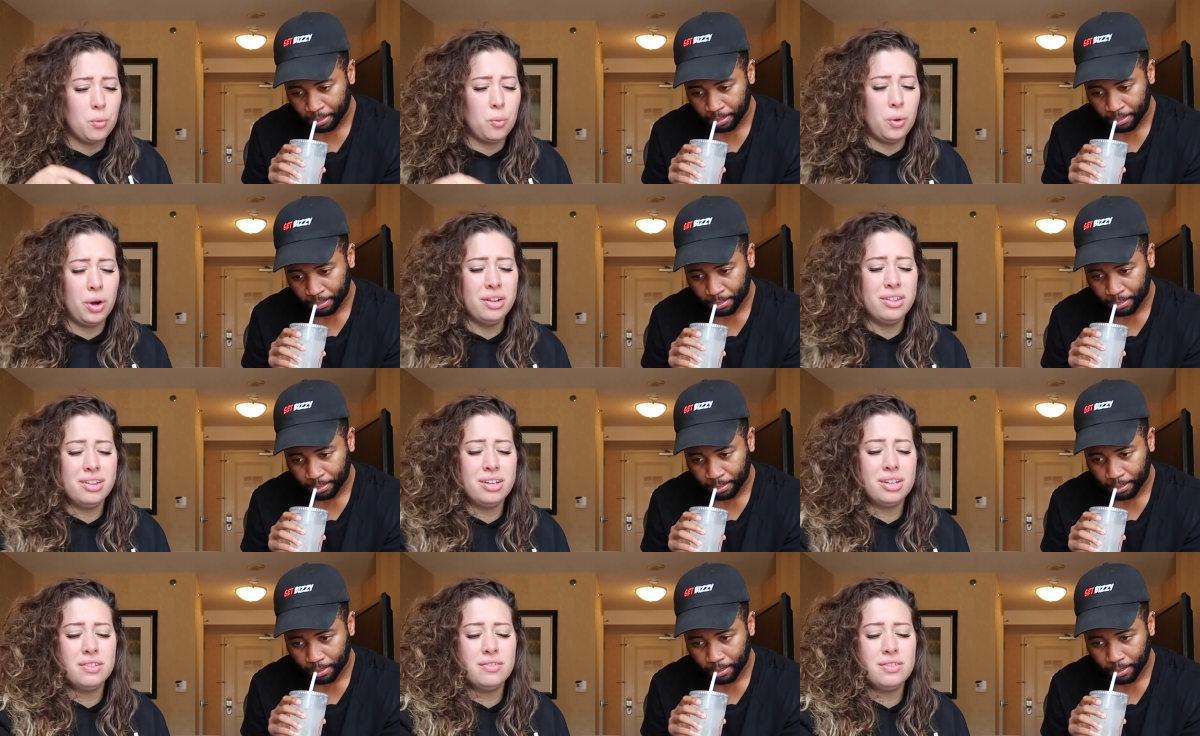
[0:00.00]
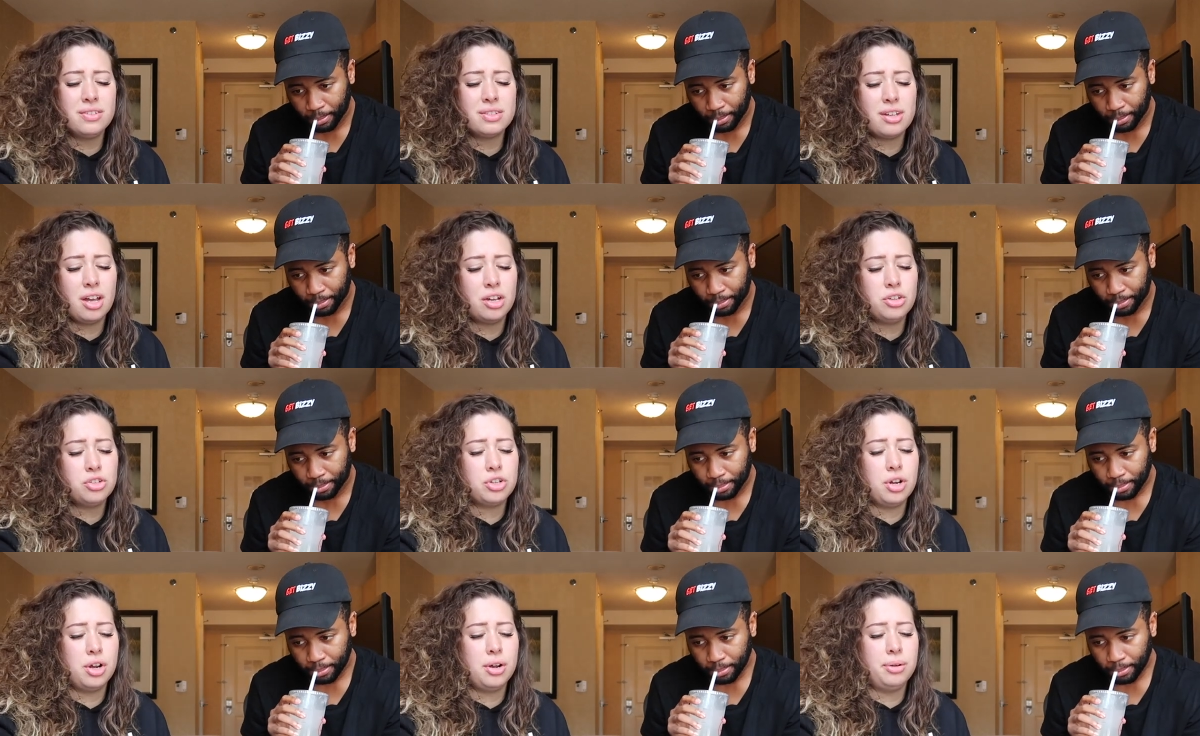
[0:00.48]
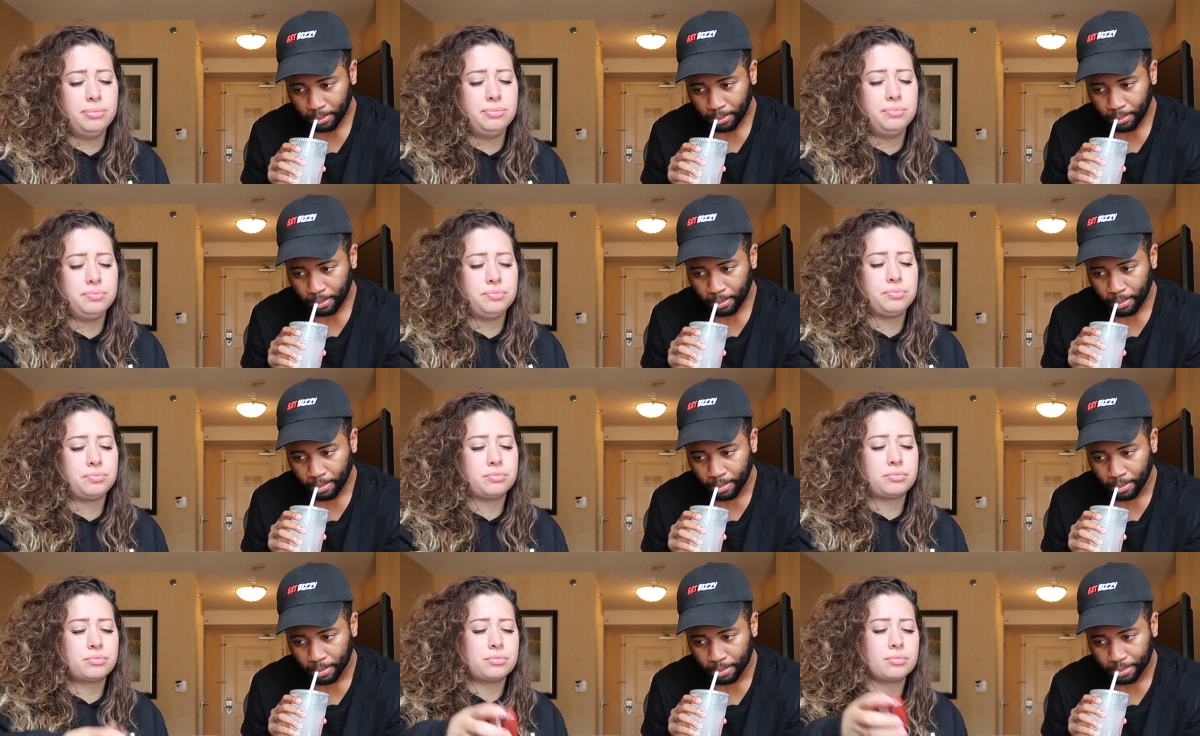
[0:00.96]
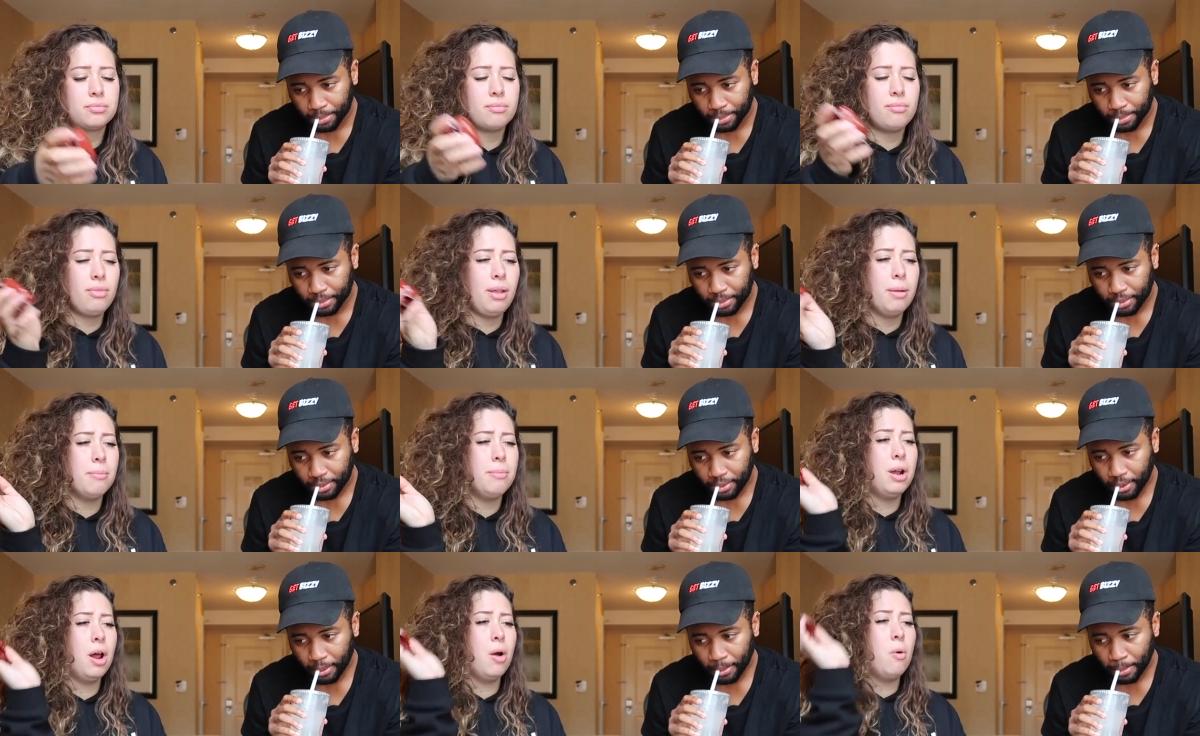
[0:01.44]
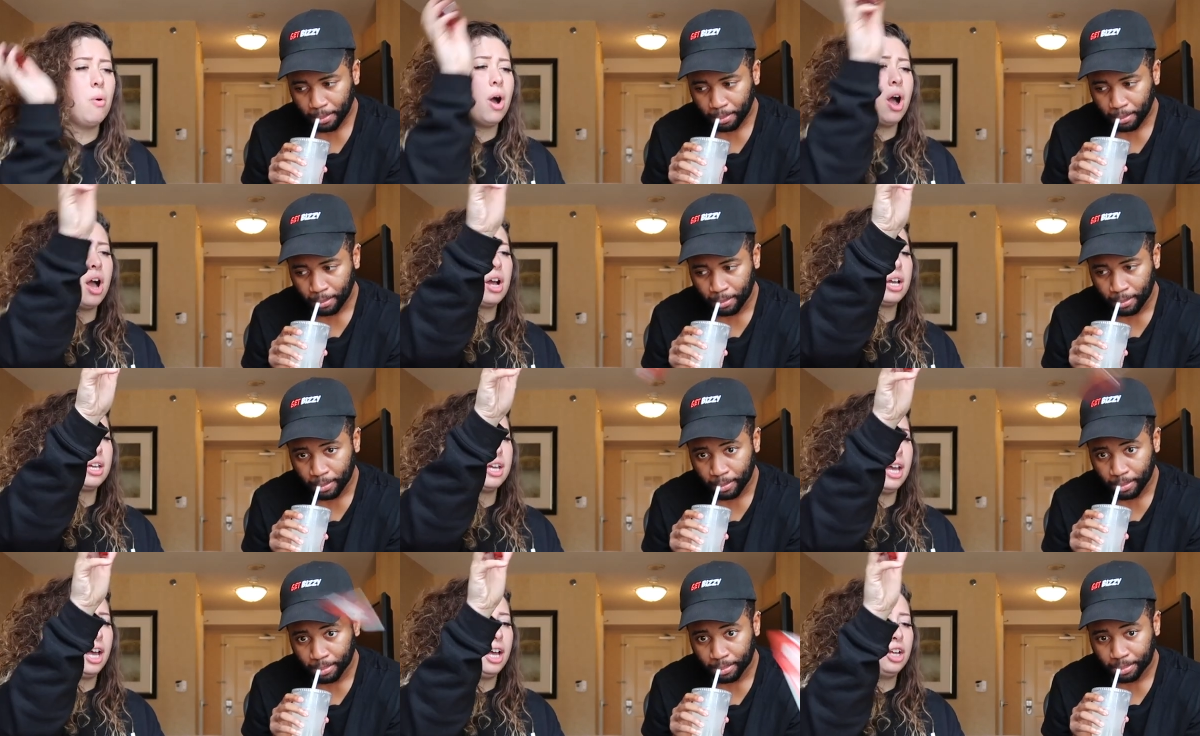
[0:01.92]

Speaker 1: Why do they give us ketchup? I mean, I want